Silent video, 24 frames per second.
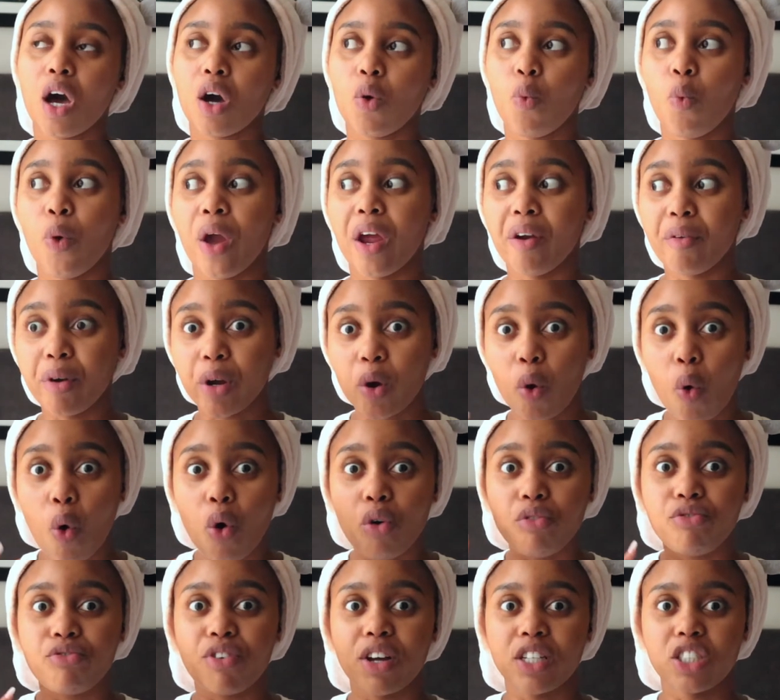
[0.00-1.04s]
wearing
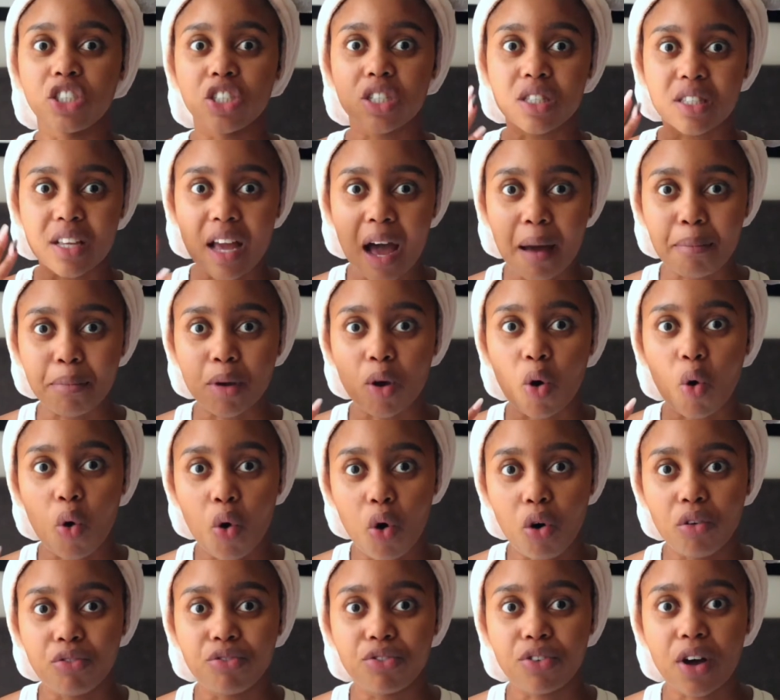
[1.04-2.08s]
off and just coming
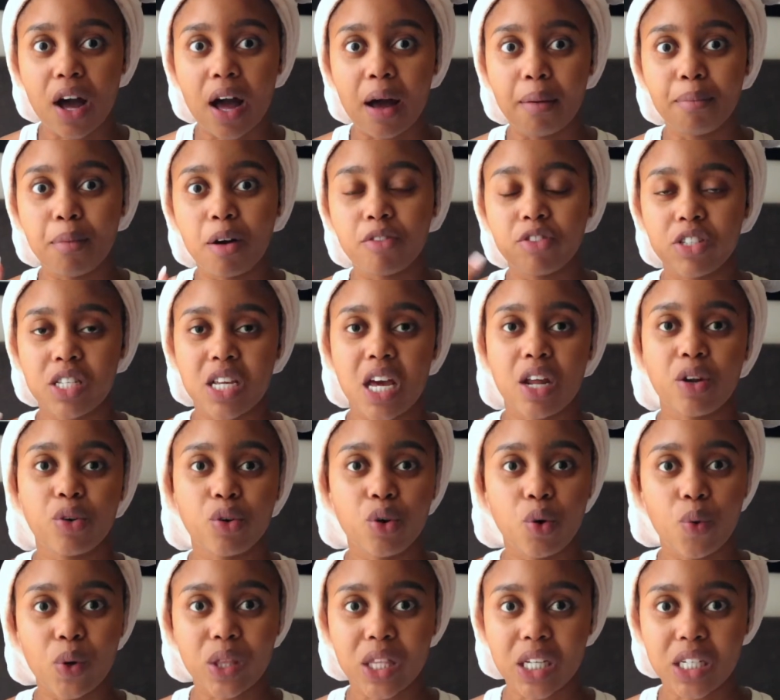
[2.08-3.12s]
off. Obviously I don't
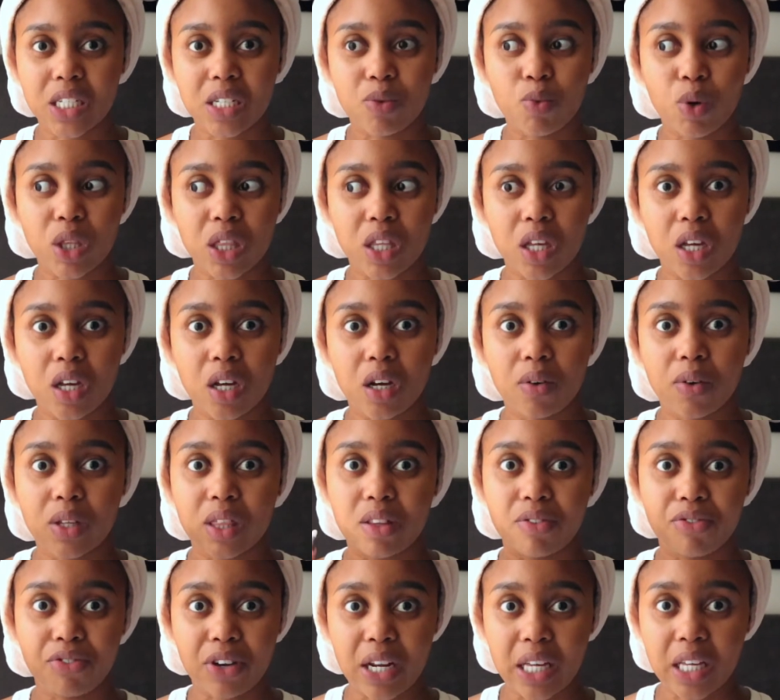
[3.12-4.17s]
know what the
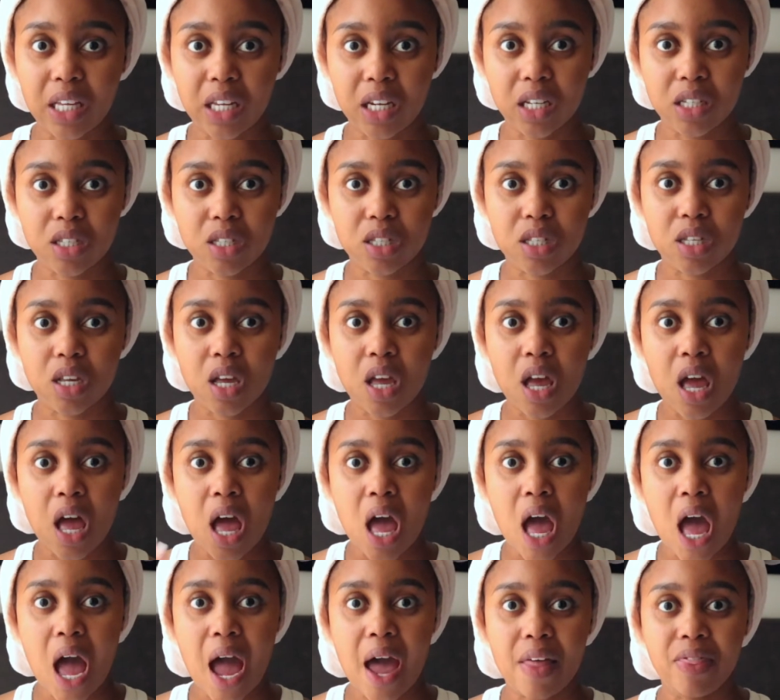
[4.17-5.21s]
flakiness
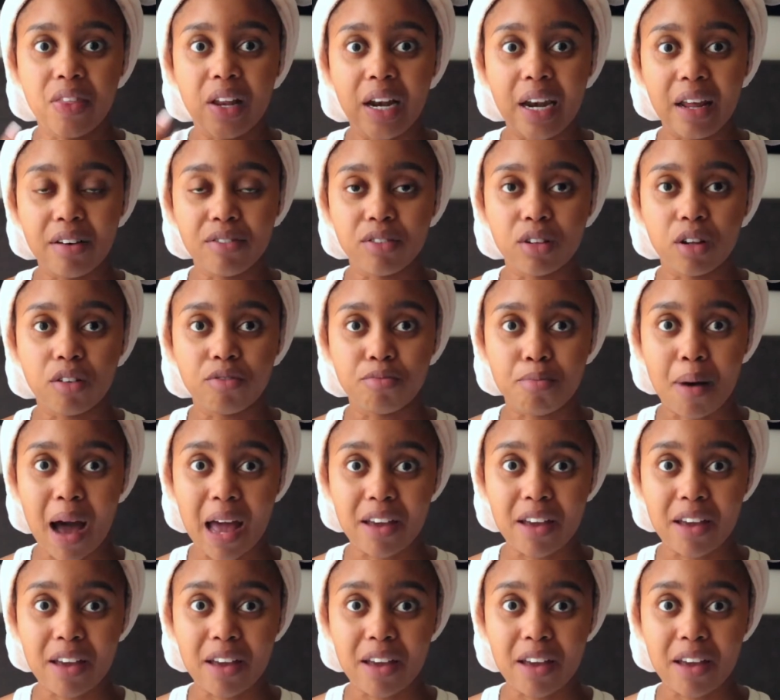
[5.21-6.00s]
and the level of my